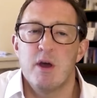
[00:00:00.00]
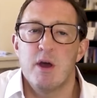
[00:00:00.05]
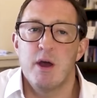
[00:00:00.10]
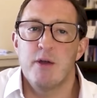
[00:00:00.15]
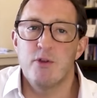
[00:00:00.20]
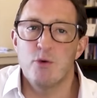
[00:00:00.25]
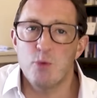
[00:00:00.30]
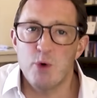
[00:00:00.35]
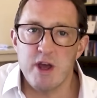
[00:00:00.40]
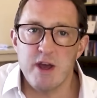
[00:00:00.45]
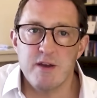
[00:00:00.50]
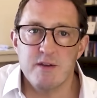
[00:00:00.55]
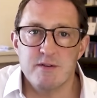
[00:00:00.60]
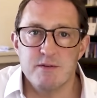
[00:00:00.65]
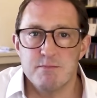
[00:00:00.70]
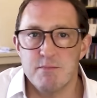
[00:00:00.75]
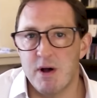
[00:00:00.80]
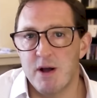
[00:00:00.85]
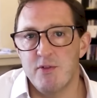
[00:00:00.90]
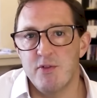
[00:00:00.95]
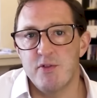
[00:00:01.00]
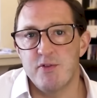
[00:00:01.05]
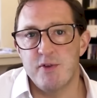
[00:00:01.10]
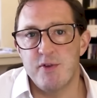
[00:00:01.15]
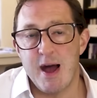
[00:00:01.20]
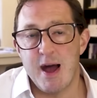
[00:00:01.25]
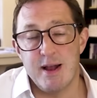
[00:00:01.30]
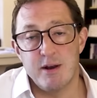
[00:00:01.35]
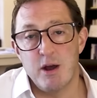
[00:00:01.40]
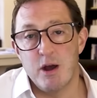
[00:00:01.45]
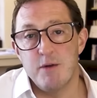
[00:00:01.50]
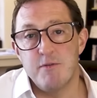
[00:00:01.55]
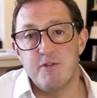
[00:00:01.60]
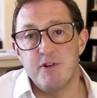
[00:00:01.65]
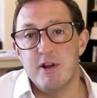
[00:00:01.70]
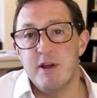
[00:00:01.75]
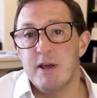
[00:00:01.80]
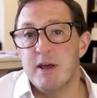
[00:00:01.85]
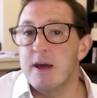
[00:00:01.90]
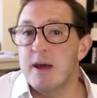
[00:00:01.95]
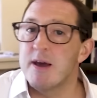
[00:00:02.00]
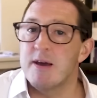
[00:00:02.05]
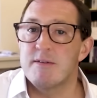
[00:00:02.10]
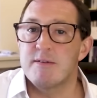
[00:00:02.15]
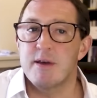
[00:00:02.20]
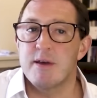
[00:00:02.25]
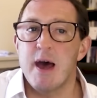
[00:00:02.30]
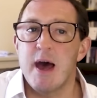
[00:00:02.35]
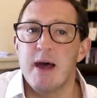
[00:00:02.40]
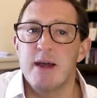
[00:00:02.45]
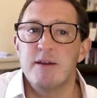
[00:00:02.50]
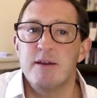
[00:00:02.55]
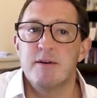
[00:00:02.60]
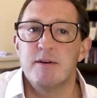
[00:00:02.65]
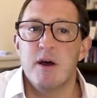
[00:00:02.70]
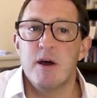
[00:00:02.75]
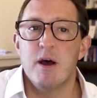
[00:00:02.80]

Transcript: In the weeks, months, and hopefully years ahead,